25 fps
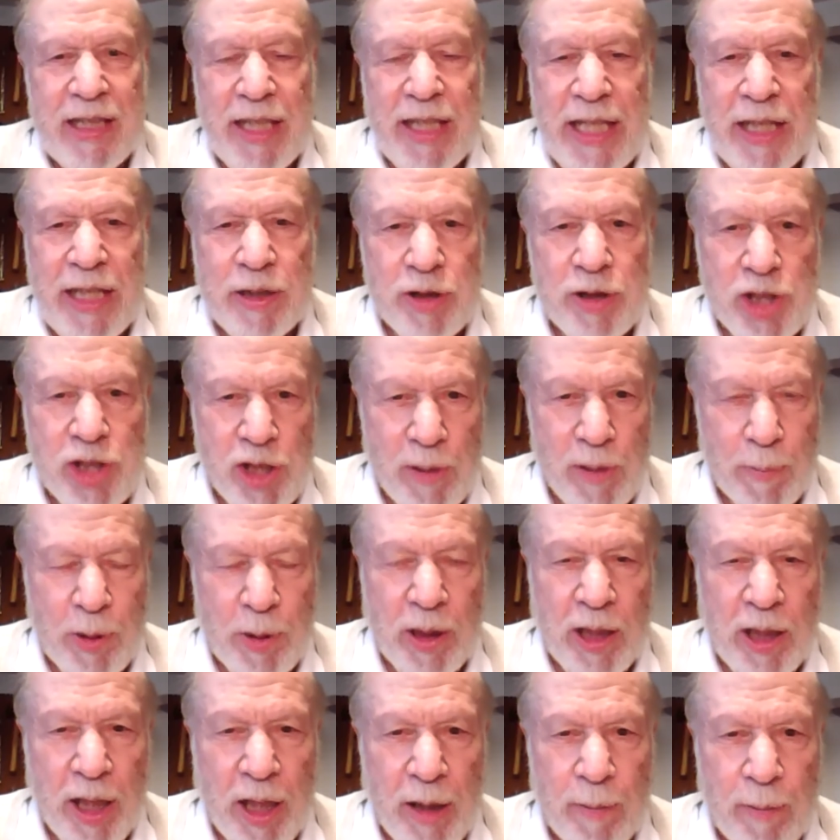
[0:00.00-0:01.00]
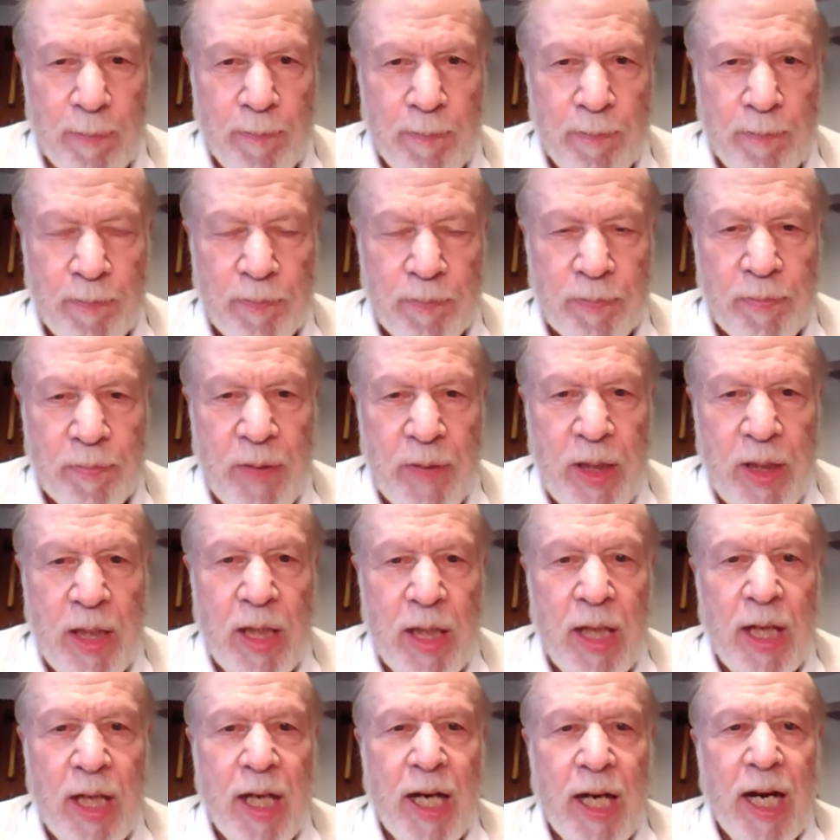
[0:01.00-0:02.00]
Leadership Club
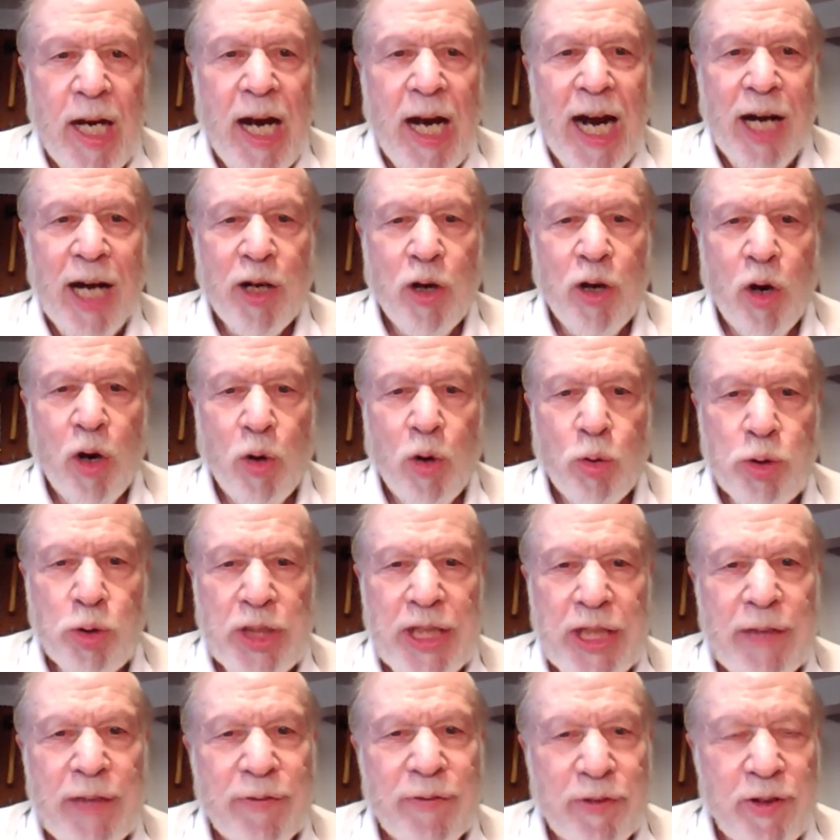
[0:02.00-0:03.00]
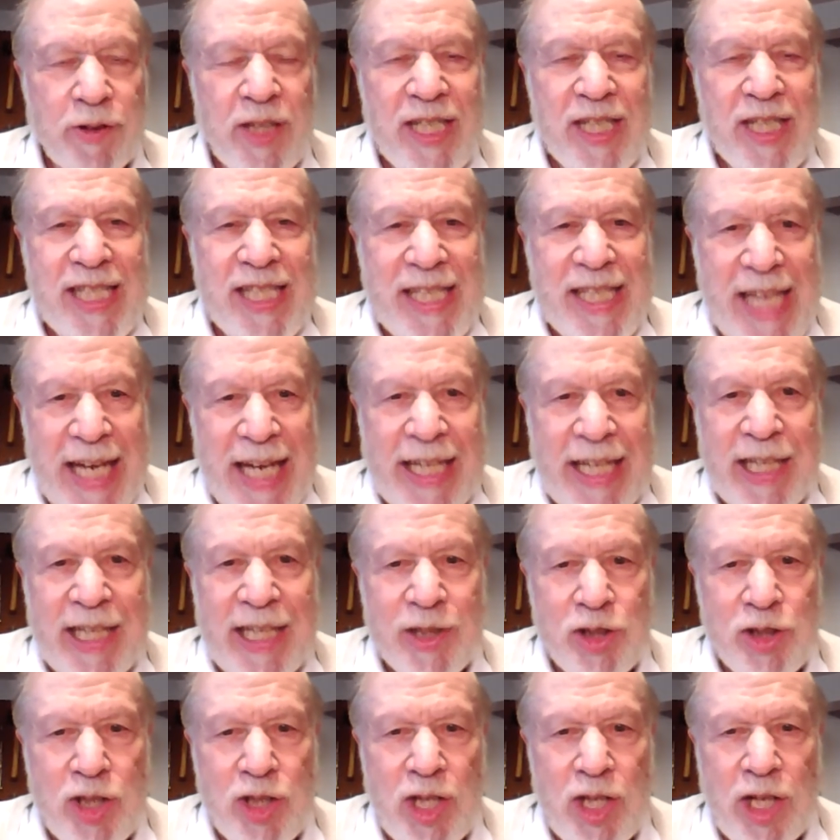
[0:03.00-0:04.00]
are holding for the
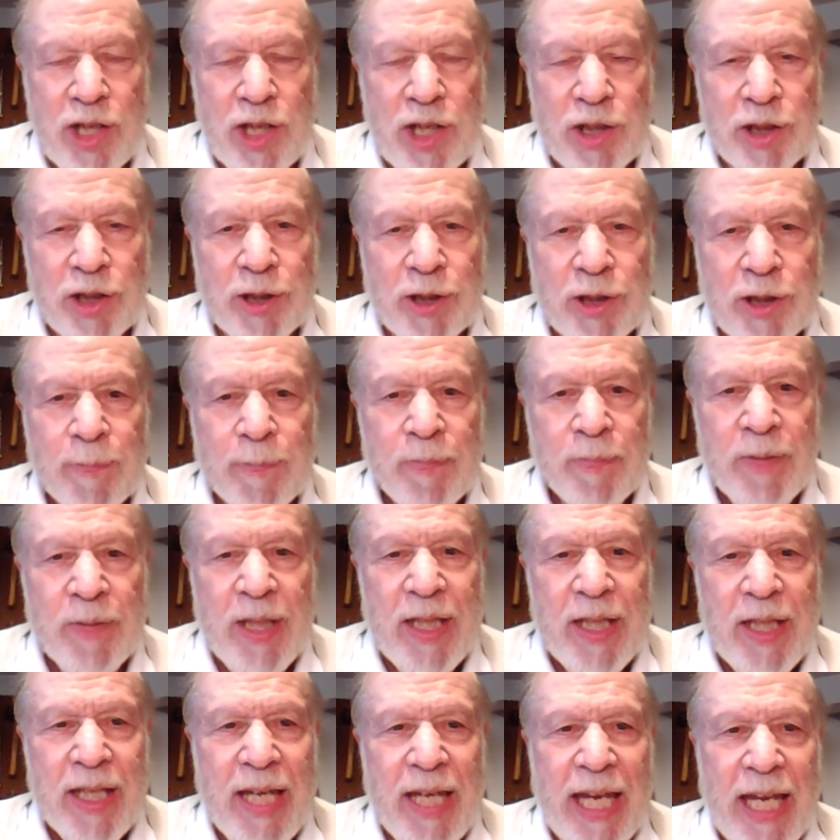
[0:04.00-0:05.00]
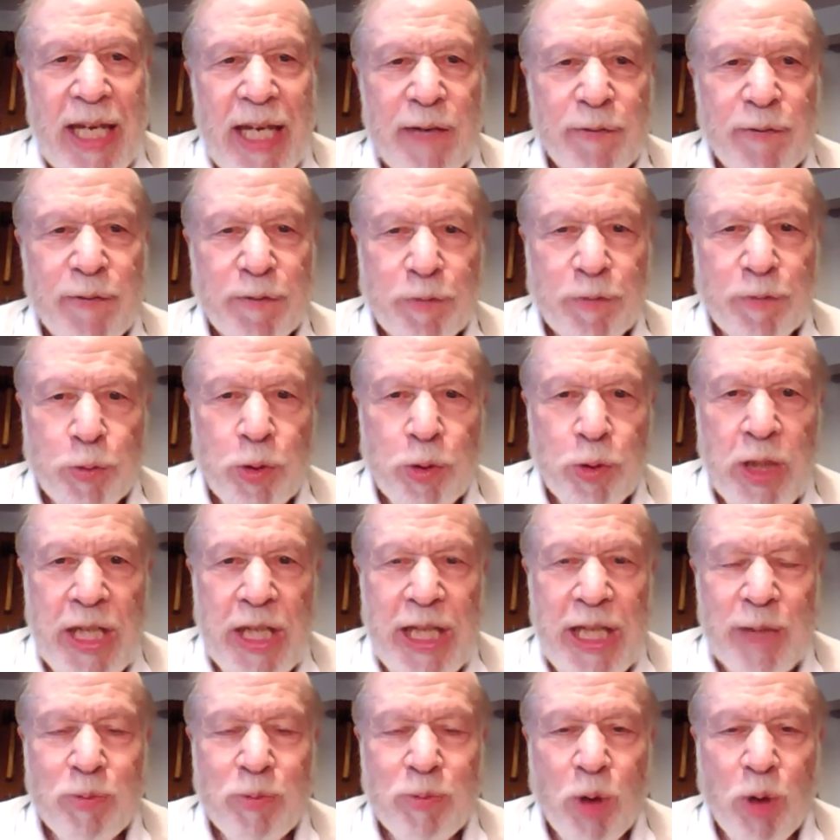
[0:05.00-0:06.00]
second year a
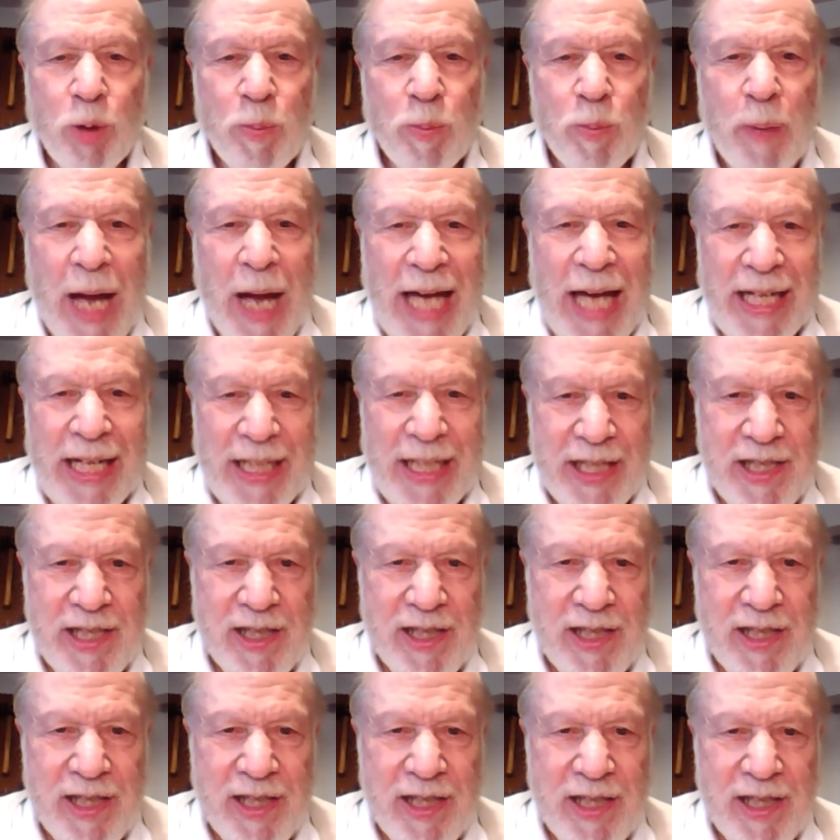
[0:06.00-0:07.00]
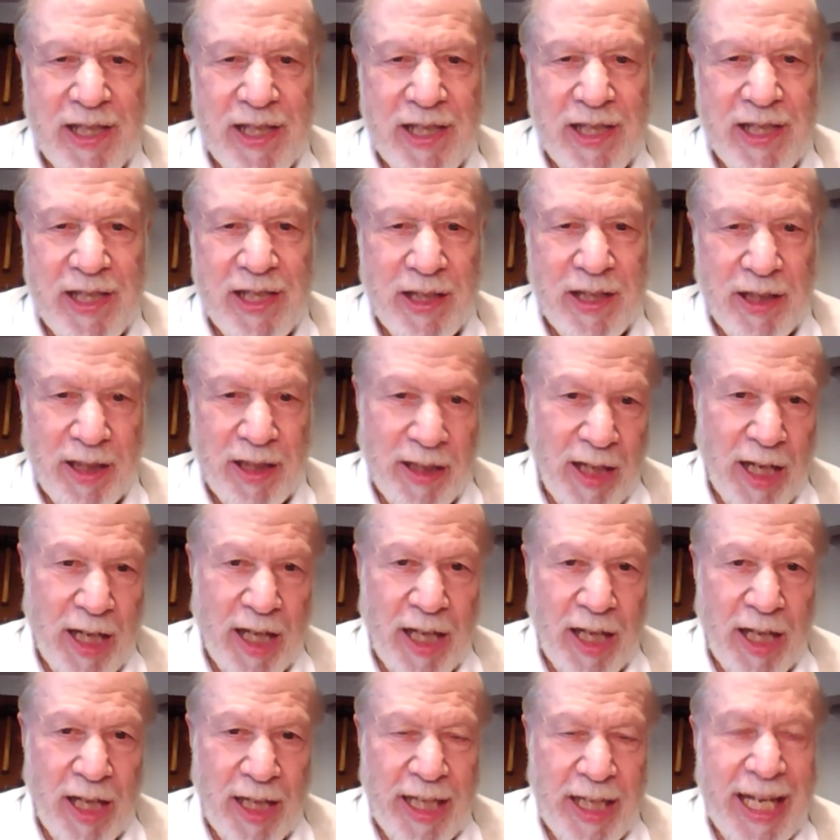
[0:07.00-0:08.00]
free robotics uh,
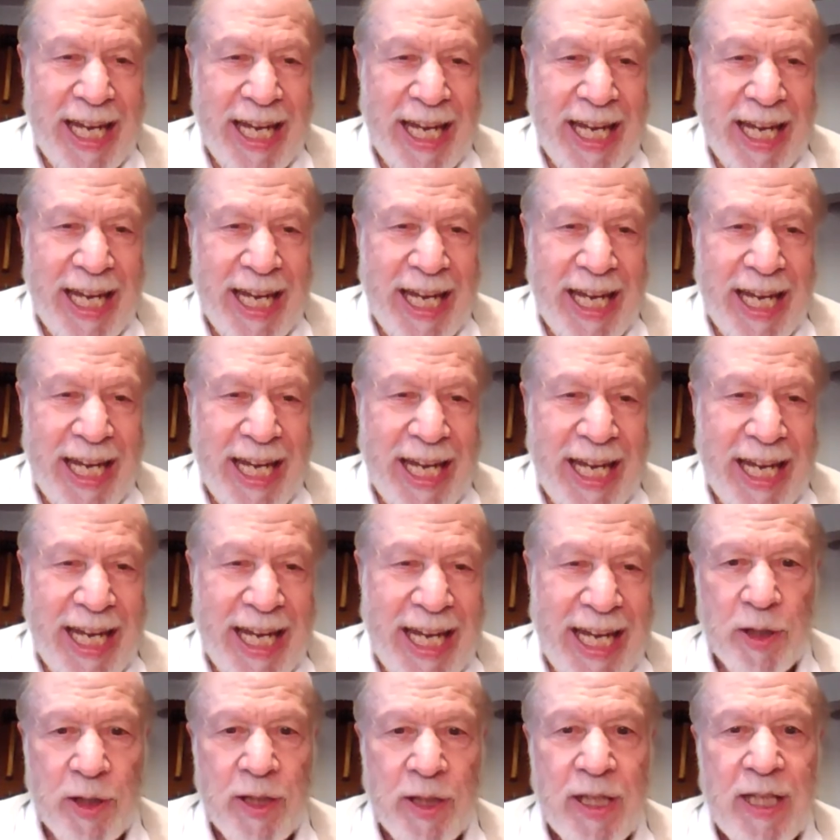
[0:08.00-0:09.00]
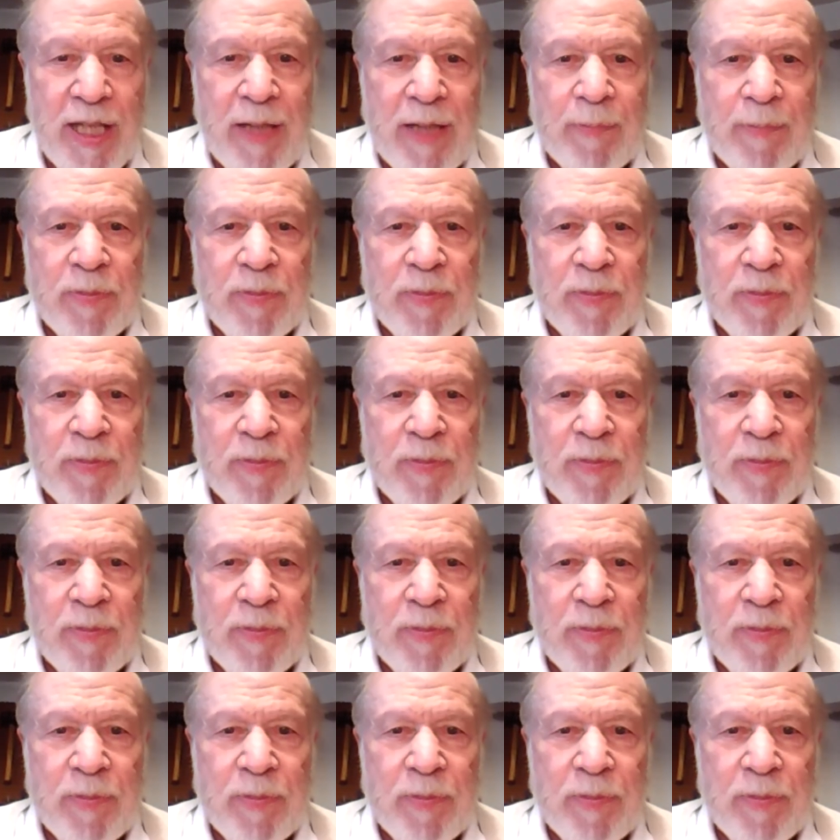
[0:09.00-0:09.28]
camp this summer.